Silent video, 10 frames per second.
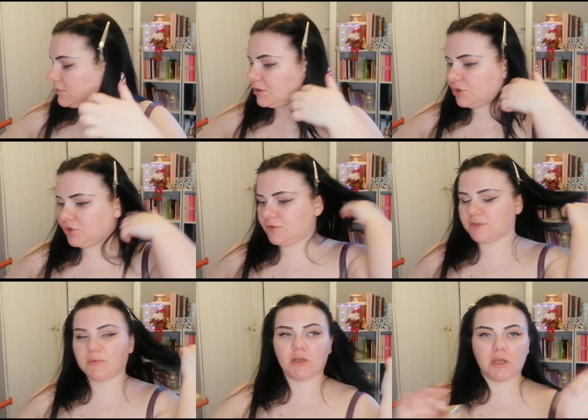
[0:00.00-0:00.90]
I'm going to
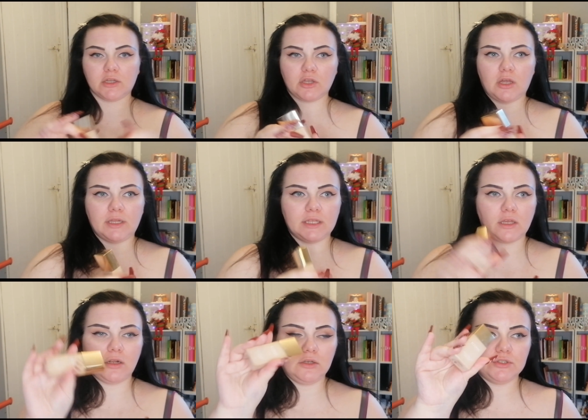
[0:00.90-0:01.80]
use my Iconic
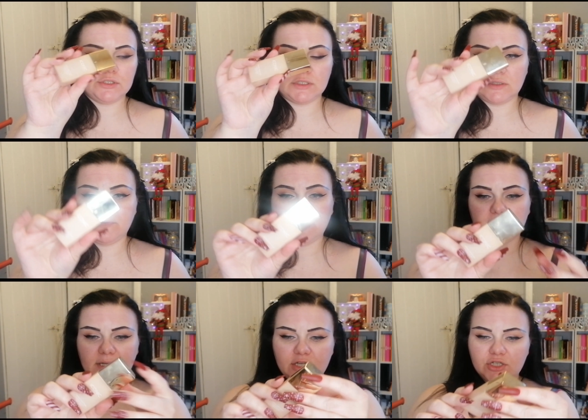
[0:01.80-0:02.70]
London
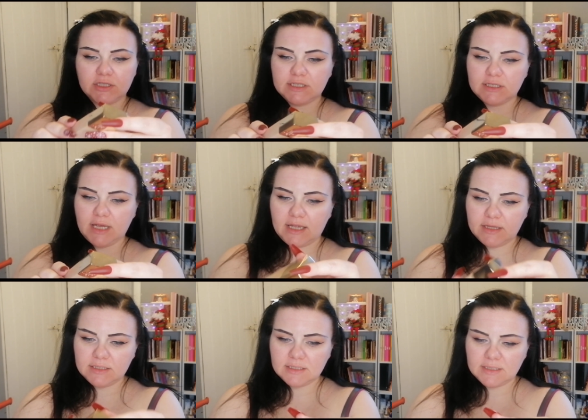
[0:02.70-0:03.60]
foundation
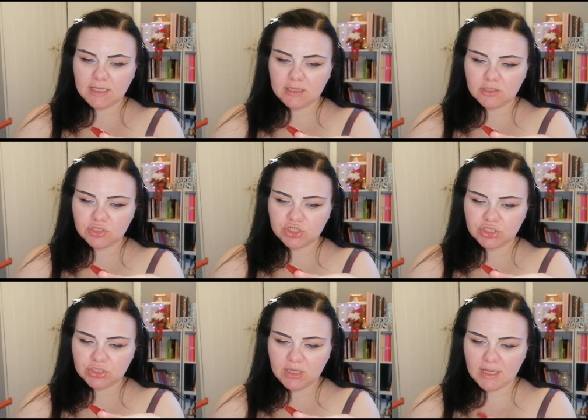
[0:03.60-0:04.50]
today. This is in the
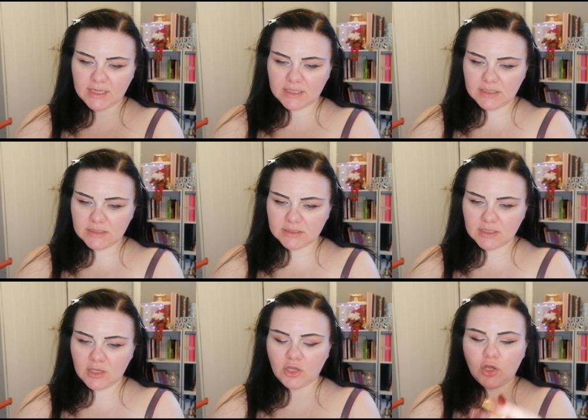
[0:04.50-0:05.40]
shade
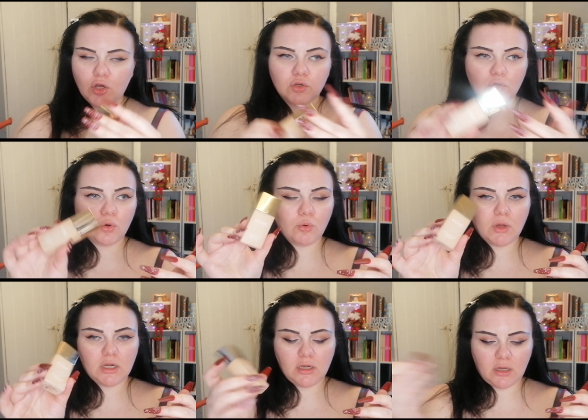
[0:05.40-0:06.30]

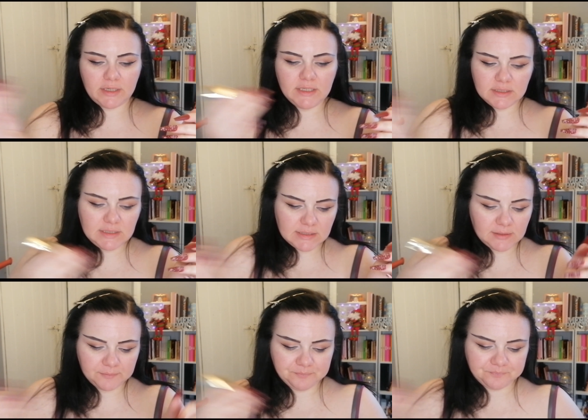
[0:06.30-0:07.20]
Khol Light.